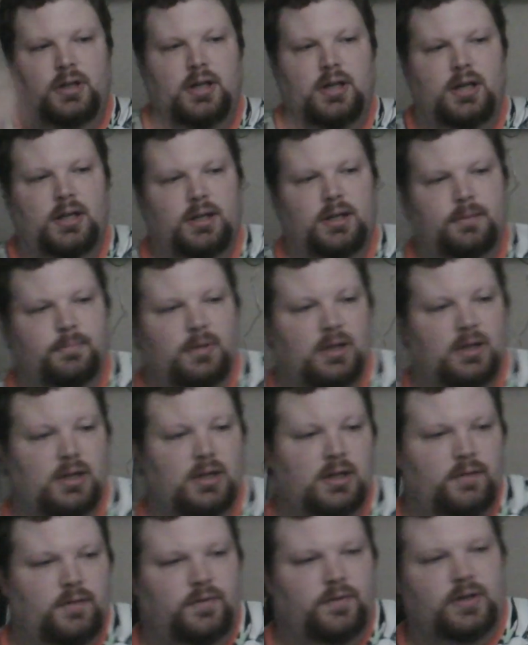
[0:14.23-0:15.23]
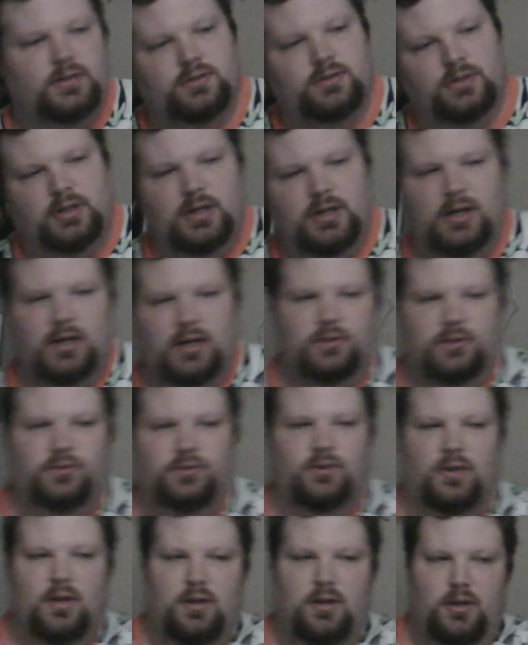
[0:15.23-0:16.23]
I've actually got
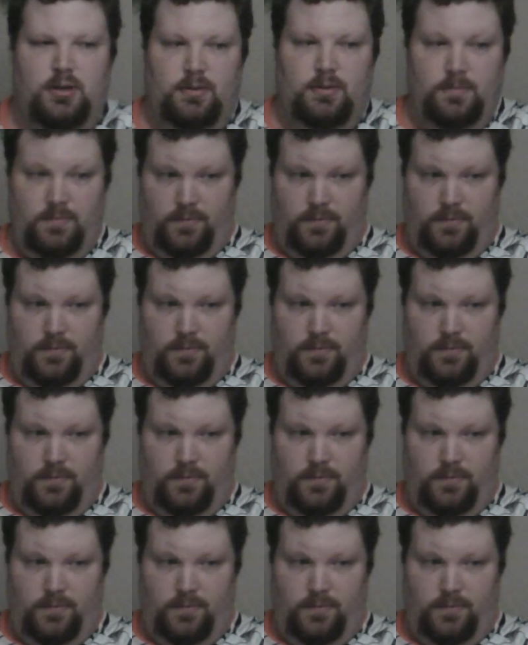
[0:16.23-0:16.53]
some,